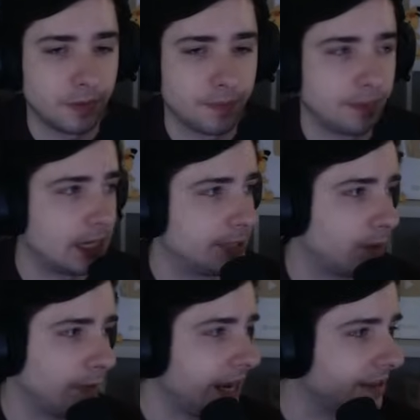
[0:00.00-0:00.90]
it's
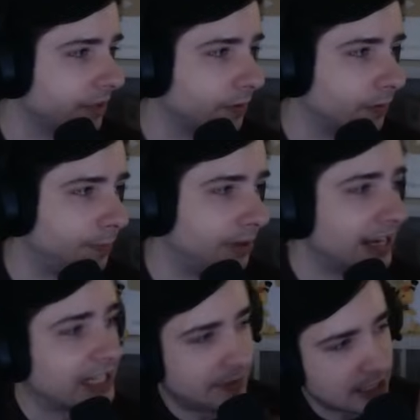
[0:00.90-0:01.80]
probably either going to replace
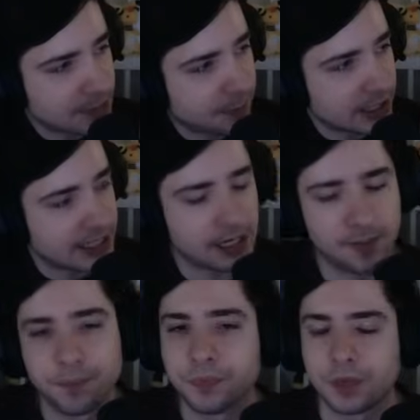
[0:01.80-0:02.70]
Weakness Policy,
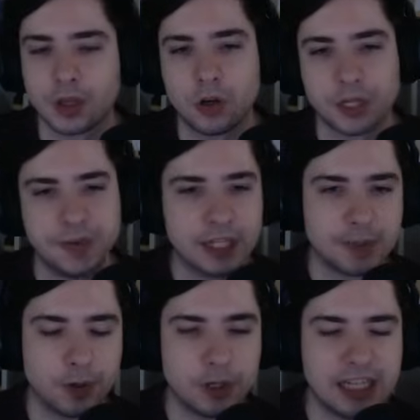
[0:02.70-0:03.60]
because Weakness
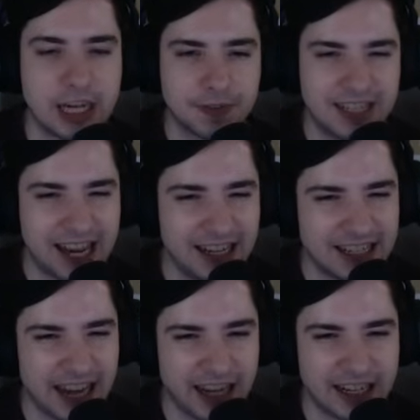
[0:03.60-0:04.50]
Policy gives 10
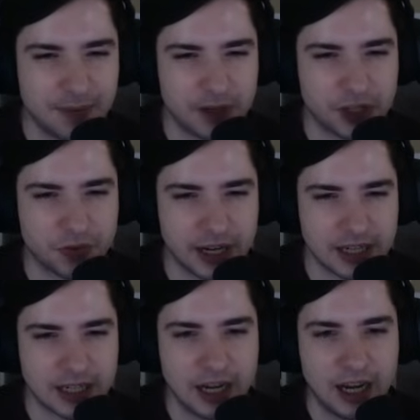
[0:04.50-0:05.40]
attack damage, right?
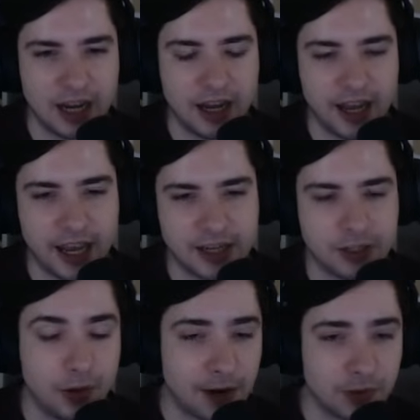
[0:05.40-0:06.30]
And you
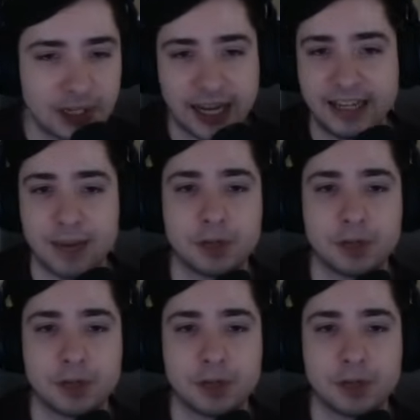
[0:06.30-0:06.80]
have to take damage